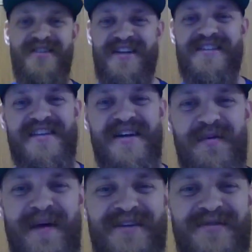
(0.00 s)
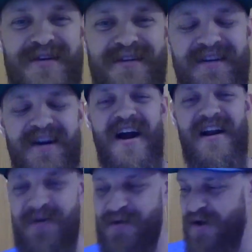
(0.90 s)
So that's the secret password. All right,
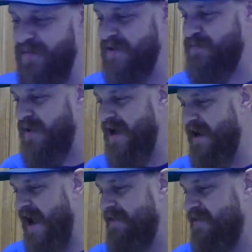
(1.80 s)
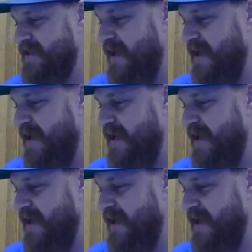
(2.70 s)
here we go. Let's play it at the